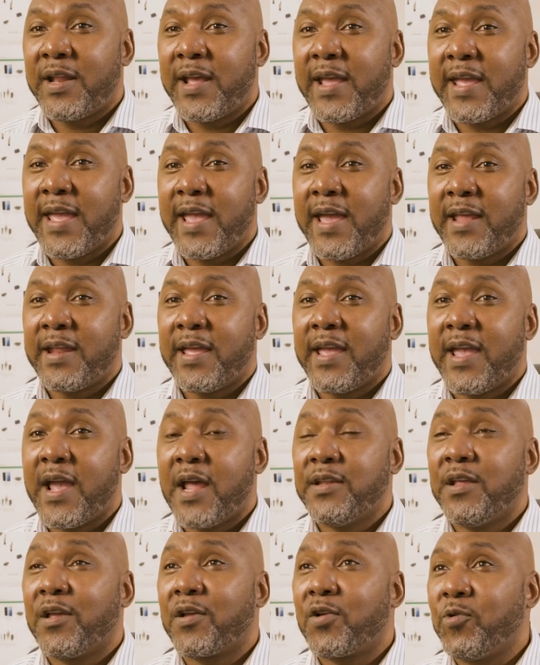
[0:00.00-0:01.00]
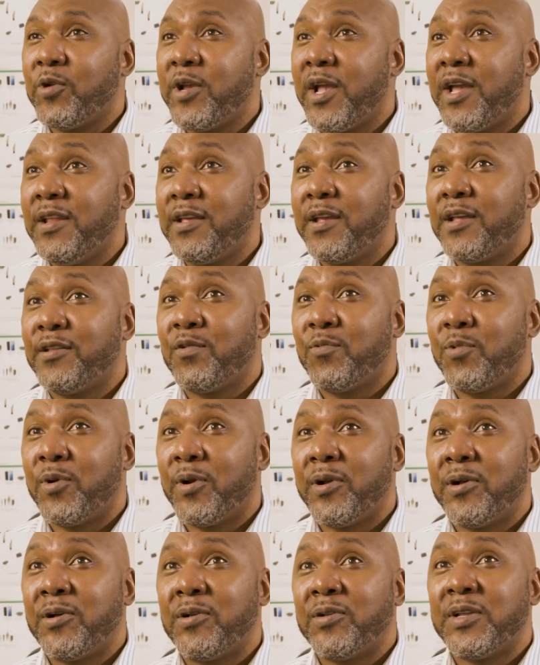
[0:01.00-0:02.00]
that I had a hand in creating in the
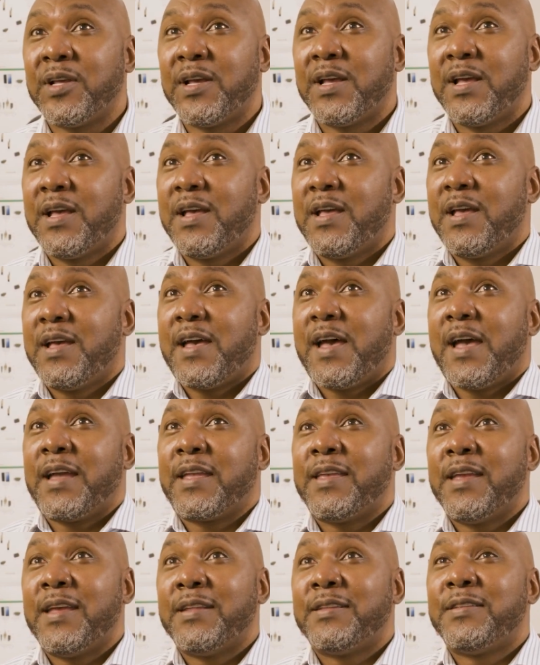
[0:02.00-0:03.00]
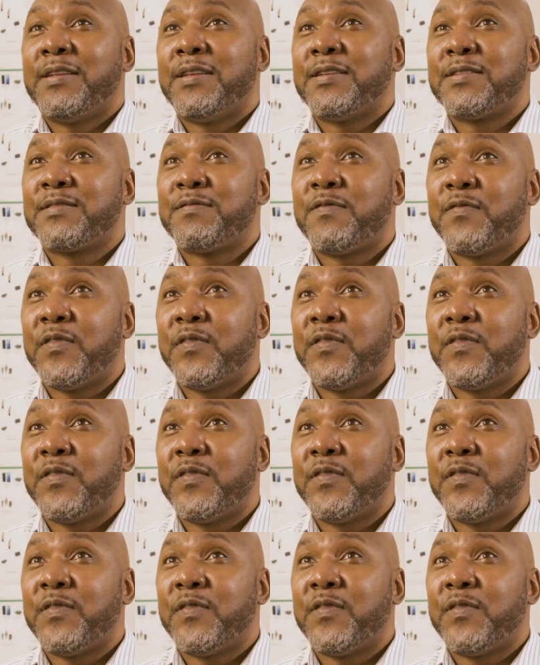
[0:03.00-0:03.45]
world, I get this